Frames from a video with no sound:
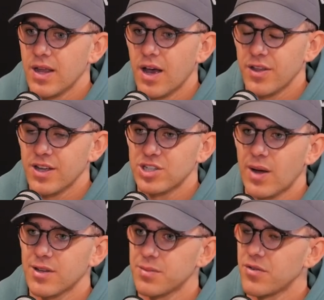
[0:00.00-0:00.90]
yeah, I think it
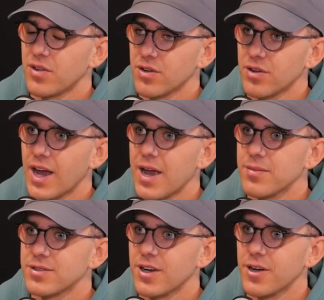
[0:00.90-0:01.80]
shapes up to be a really good
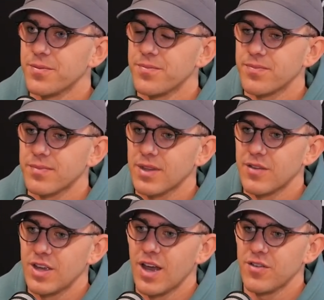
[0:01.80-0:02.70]
game. So
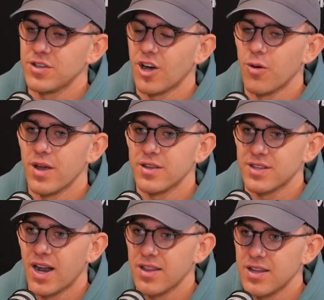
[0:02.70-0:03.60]
yeah, if you told me at the
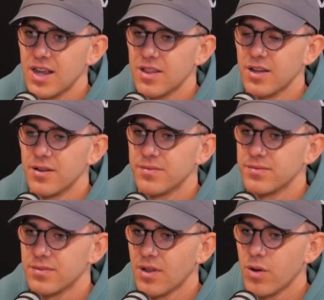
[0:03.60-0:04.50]
start of the year that
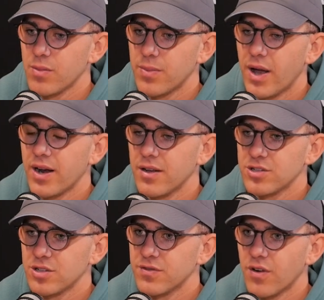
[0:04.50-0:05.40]
like we'd be playing in the
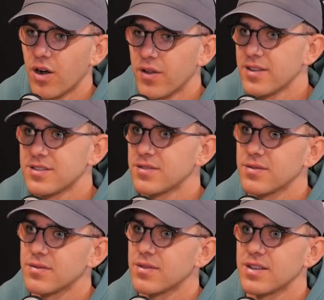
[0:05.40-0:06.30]
Shield final, that's
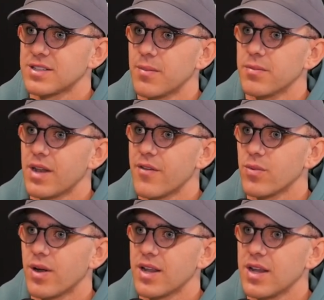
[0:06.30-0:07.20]
something that
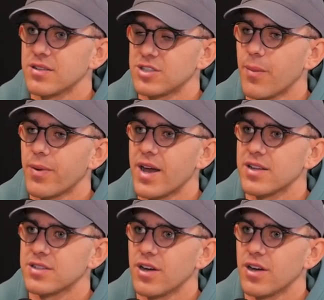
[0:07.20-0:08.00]
everyone here is jumping at.